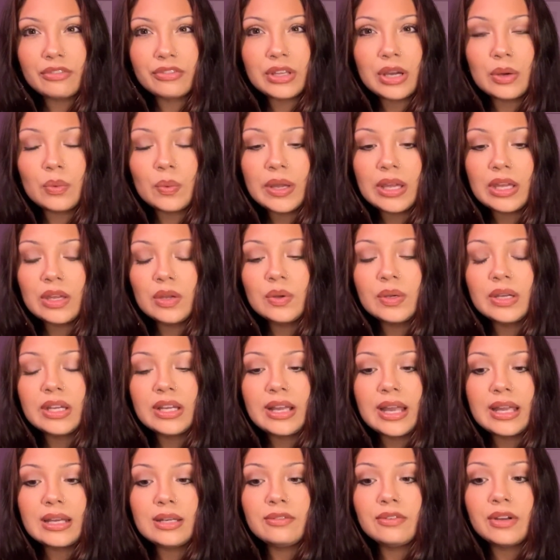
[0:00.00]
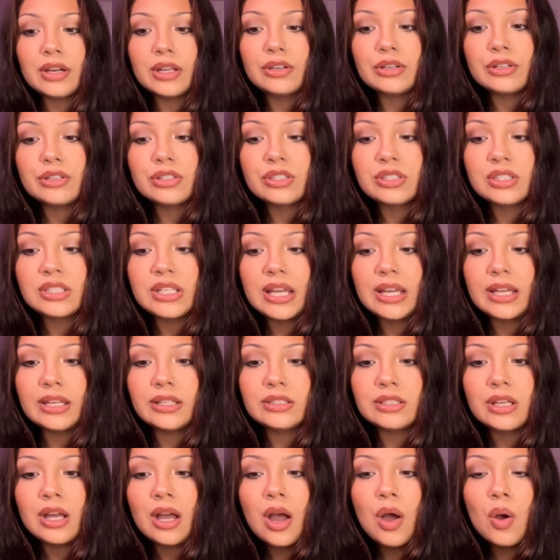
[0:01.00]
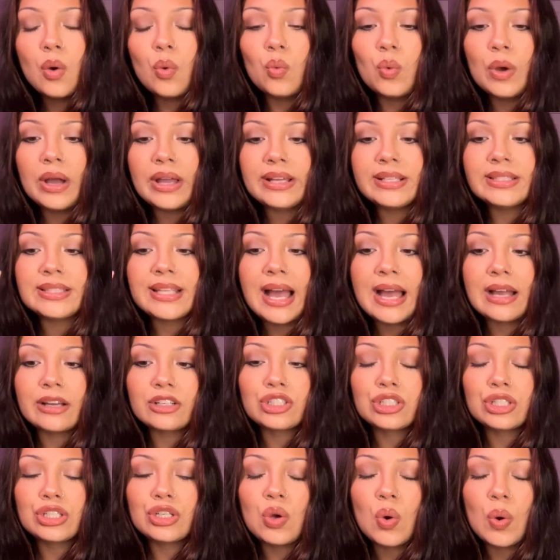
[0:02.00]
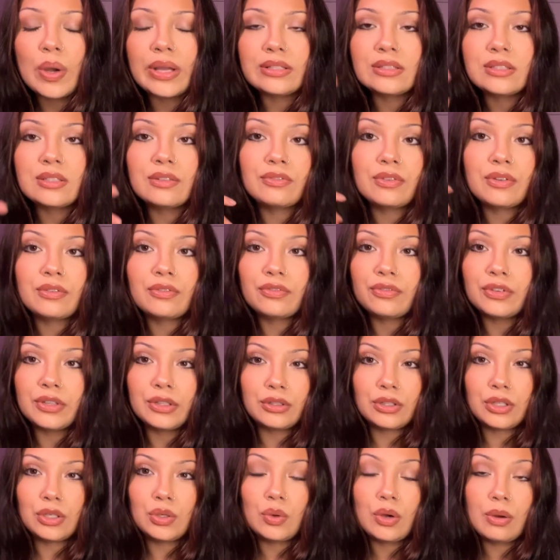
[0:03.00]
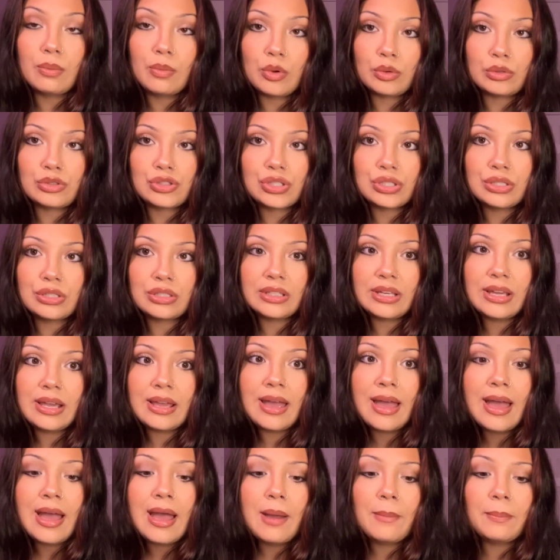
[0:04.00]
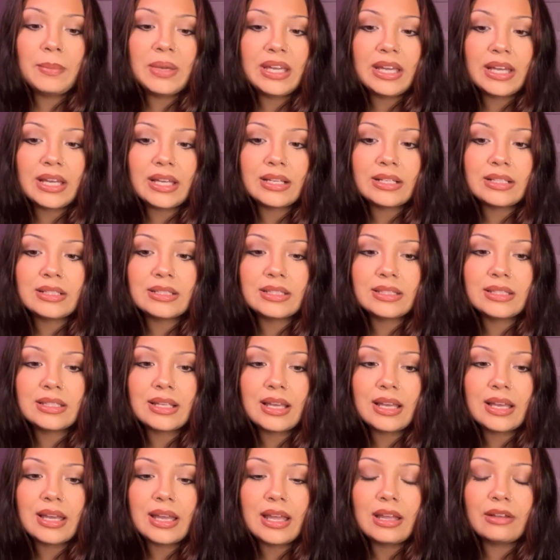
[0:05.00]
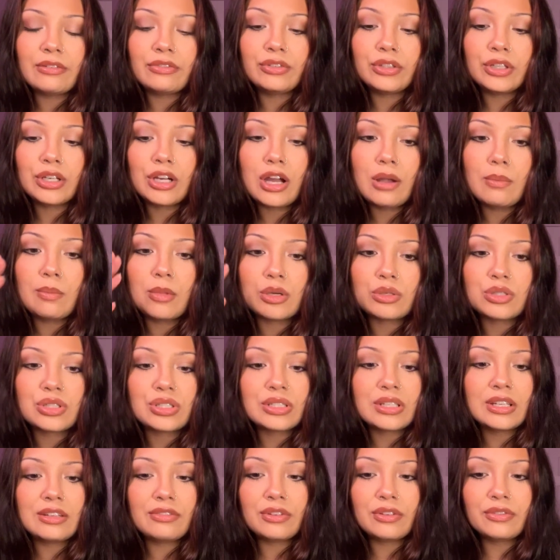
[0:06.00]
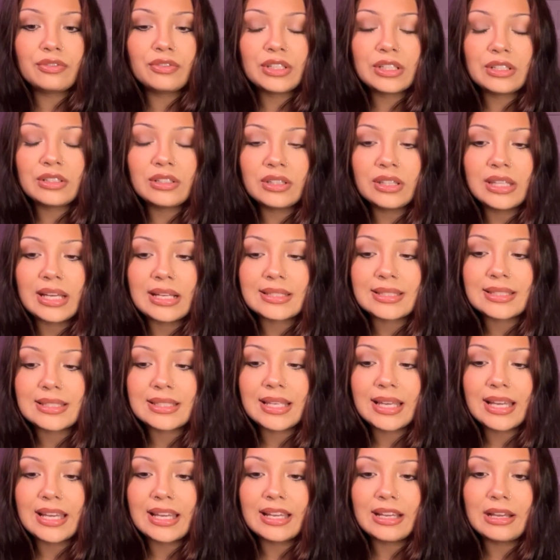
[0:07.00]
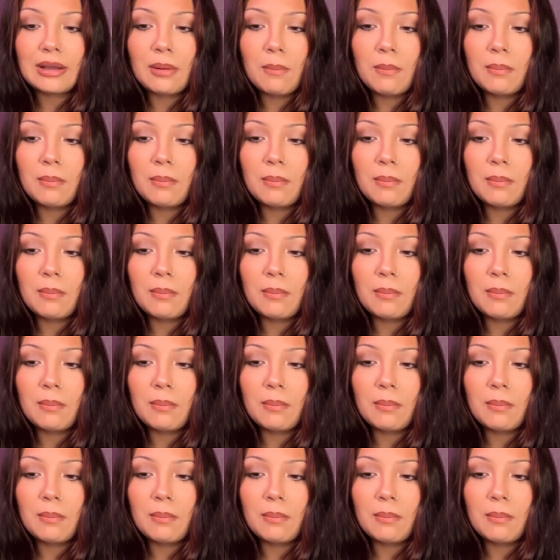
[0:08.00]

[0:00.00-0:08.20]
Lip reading: That way you can kind of understand what is actually going to fulfill you emotionally, because if you're emotionally fulfilled, that's like